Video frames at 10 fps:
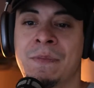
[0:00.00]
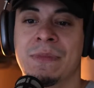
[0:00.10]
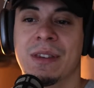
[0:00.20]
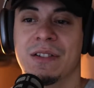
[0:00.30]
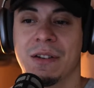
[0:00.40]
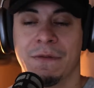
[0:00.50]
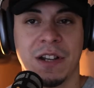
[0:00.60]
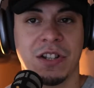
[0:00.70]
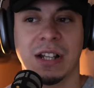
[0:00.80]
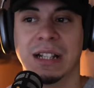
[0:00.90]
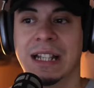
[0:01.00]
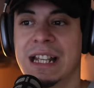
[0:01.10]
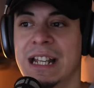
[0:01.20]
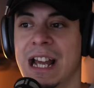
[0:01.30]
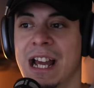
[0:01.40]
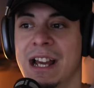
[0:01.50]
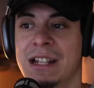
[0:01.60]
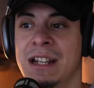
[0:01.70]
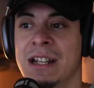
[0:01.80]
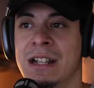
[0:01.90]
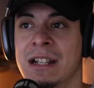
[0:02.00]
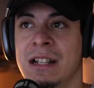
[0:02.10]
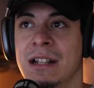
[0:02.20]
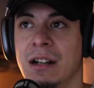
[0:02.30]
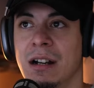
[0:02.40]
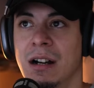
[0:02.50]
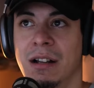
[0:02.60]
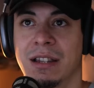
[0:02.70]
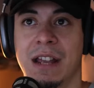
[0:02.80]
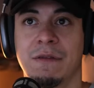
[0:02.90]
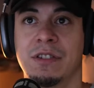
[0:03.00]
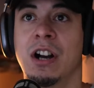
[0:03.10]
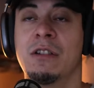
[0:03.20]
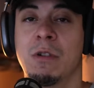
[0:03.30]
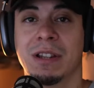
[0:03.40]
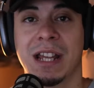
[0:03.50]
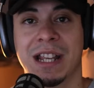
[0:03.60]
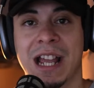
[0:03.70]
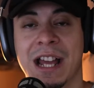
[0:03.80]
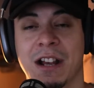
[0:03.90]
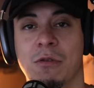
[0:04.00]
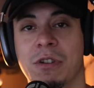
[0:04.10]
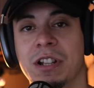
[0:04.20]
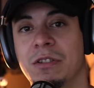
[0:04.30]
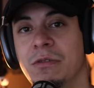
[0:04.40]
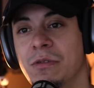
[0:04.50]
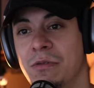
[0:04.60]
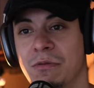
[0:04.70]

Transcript: sufficiently and they've done what they can according to